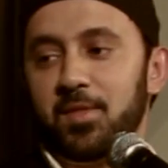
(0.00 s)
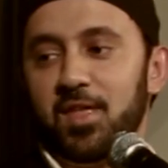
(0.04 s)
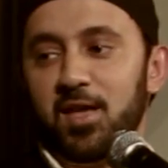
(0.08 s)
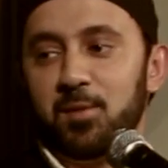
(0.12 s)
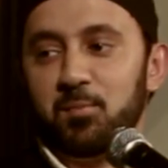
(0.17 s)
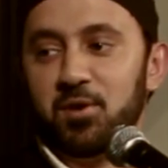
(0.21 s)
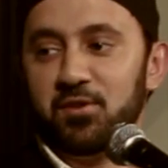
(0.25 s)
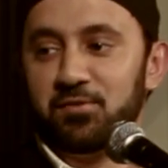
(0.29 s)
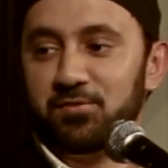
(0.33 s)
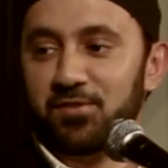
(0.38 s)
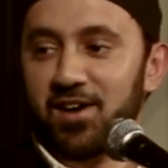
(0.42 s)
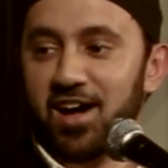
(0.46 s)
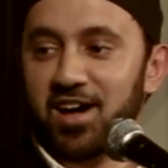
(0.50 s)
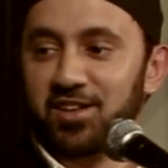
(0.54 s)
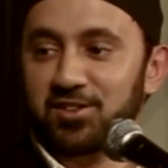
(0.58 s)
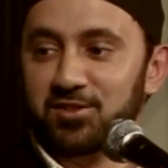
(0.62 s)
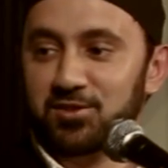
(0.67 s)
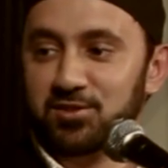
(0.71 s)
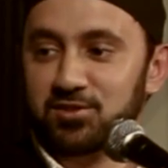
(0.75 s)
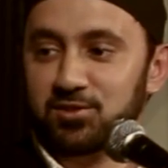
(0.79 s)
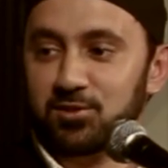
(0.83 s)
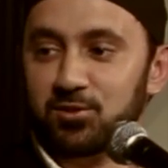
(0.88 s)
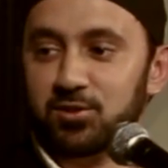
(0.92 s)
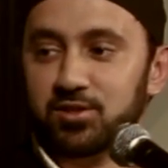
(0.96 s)
And my
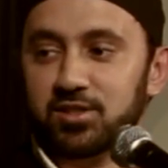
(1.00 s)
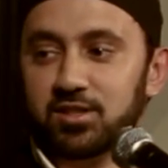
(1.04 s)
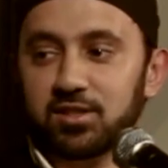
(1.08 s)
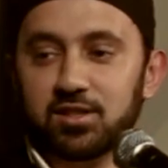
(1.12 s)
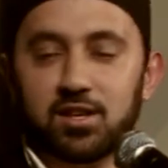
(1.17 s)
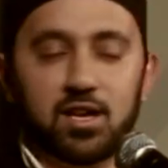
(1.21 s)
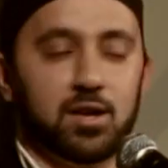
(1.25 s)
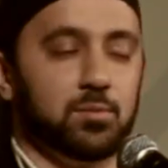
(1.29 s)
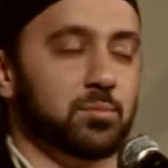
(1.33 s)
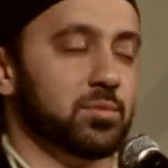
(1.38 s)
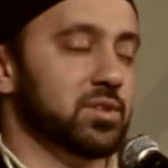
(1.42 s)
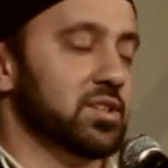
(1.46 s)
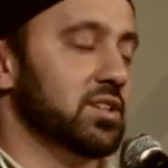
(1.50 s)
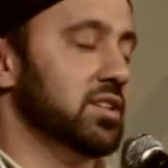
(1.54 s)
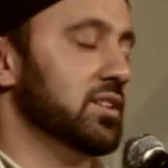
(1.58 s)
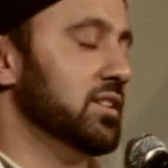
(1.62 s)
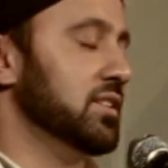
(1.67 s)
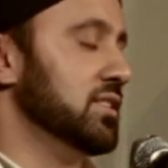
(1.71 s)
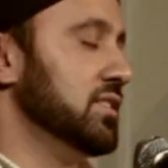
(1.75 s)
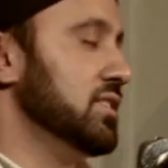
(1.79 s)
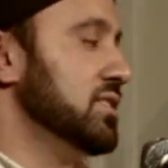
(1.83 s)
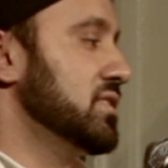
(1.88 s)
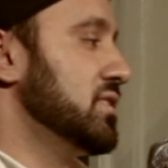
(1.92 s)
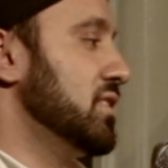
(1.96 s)
father's looking at me,
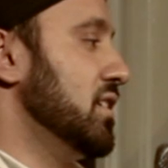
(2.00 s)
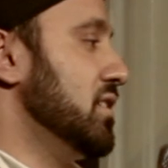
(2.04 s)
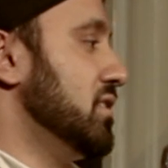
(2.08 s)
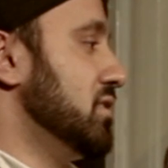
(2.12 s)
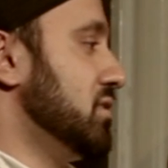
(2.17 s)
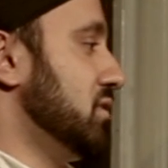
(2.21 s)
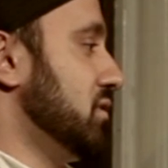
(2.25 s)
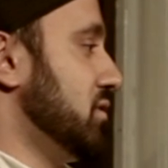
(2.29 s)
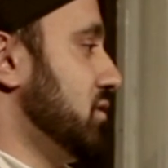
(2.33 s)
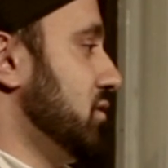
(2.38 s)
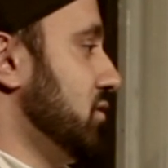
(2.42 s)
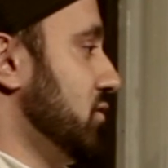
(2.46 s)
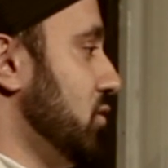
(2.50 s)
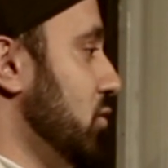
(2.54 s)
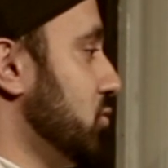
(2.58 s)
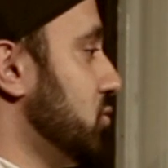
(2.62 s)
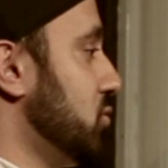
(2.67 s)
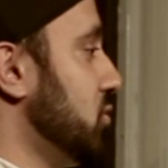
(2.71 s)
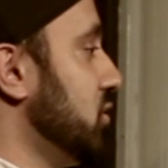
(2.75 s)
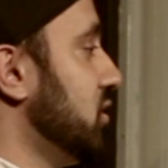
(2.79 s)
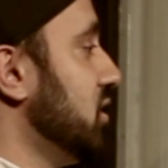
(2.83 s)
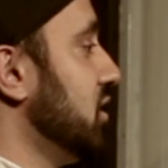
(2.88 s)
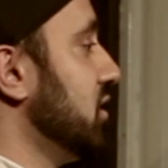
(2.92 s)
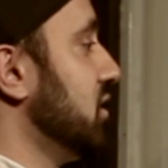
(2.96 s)
and he says, "Don't
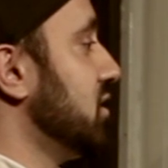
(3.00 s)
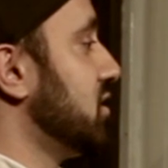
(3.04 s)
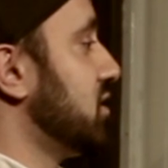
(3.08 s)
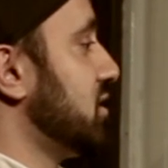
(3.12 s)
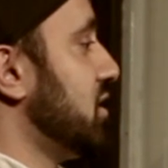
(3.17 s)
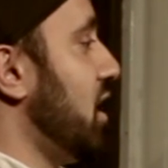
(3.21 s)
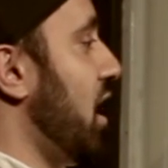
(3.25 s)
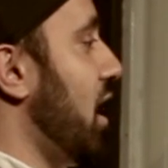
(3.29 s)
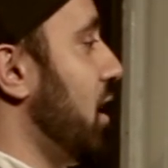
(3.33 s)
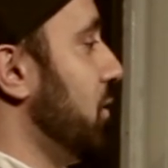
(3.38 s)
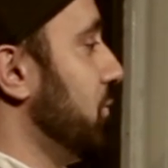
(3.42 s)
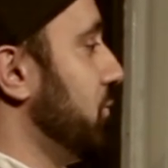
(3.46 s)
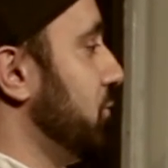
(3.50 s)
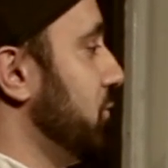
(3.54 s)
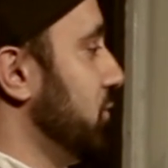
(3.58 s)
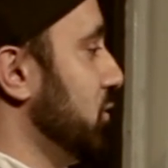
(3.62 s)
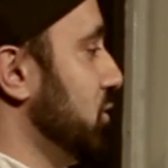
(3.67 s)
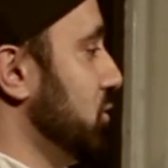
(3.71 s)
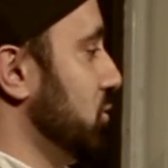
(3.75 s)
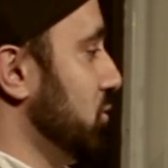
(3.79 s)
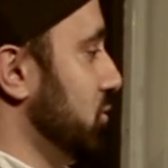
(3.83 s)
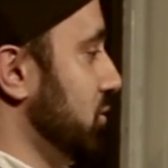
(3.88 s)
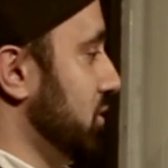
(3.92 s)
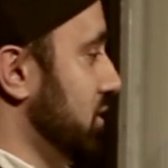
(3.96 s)
you think it's time for
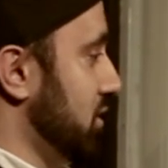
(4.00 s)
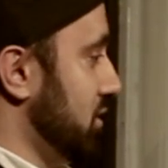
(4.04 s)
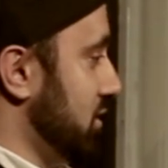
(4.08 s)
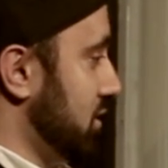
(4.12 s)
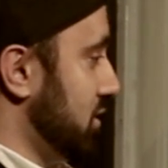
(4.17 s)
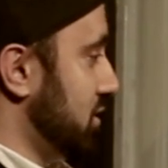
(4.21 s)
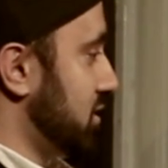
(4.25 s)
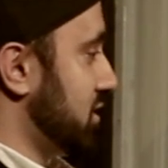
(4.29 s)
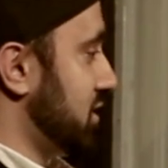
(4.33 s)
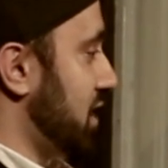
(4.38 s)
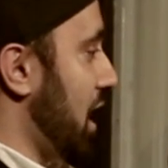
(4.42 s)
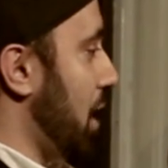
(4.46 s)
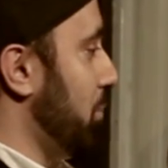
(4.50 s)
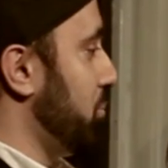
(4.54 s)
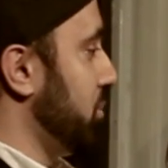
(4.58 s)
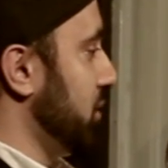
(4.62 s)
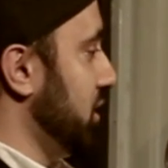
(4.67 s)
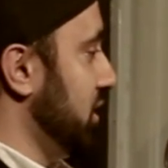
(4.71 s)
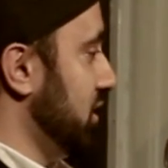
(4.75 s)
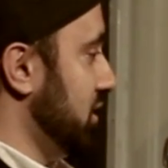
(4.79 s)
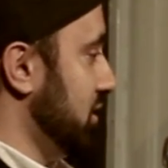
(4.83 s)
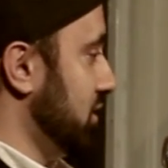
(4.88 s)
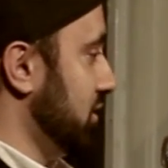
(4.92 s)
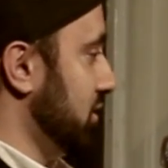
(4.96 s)
you to stop
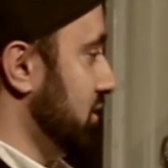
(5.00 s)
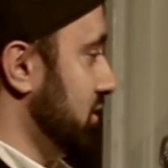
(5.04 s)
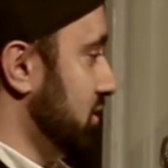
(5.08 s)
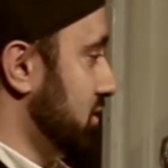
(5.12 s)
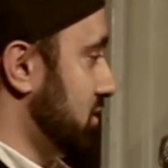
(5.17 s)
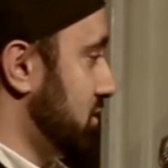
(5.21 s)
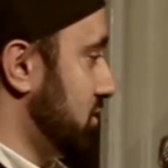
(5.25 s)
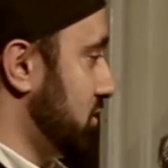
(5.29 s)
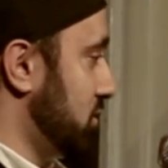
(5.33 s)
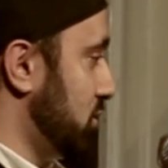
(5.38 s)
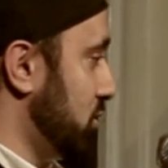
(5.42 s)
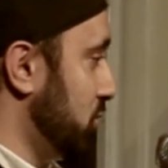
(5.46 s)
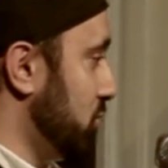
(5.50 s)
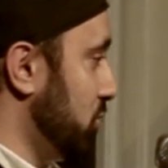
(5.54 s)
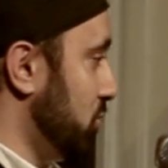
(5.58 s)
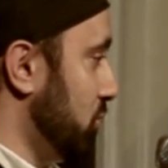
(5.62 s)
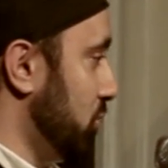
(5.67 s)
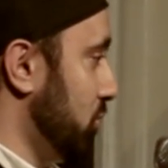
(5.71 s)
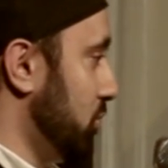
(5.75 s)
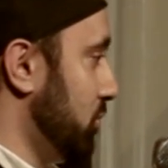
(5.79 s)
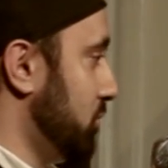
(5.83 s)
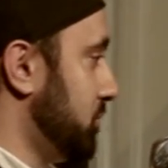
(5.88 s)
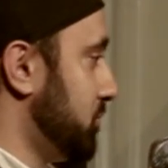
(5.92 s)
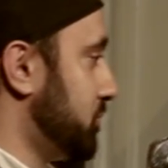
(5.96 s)
eating this
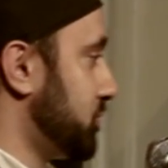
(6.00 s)
too?"